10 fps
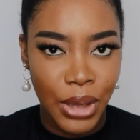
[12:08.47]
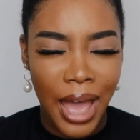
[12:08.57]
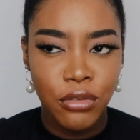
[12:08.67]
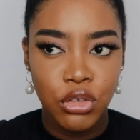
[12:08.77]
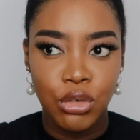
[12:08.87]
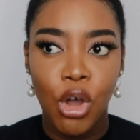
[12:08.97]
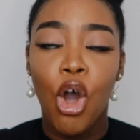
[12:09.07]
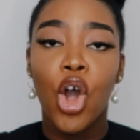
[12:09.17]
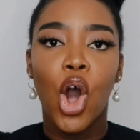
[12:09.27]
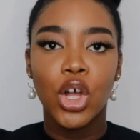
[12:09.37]
You have to
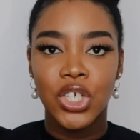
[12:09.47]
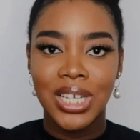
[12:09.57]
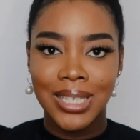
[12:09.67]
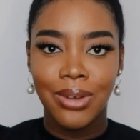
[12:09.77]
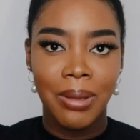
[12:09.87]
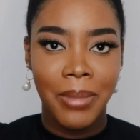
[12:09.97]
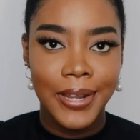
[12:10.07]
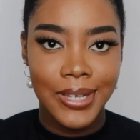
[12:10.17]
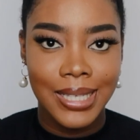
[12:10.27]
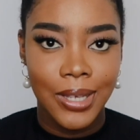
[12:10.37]
consciously
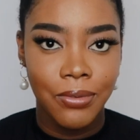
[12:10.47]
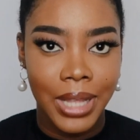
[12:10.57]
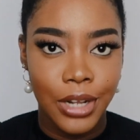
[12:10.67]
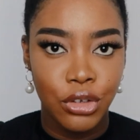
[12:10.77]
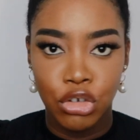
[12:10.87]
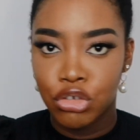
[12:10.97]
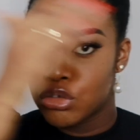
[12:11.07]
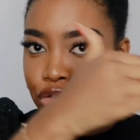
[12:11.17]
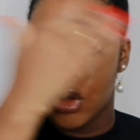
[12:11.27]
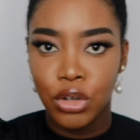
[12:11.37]
remind yourself that you
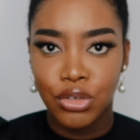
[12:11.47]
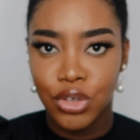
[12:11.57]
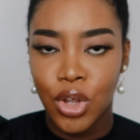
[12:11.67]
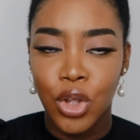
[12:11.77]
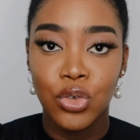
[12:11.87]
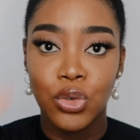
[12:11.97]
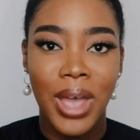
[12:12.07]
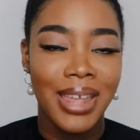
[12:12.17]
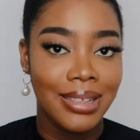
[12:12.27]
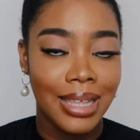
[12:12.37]
should not do
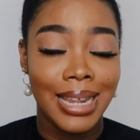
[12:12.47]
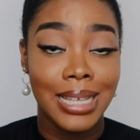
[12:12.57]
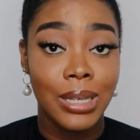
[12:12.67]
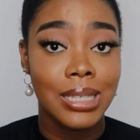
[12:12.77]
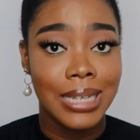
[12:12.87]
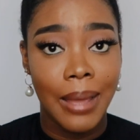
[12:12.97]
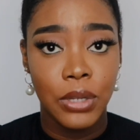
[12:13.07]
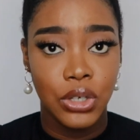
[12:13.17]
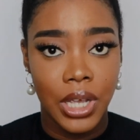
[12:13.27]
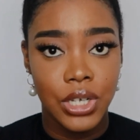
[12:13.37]
anything that is going to damage your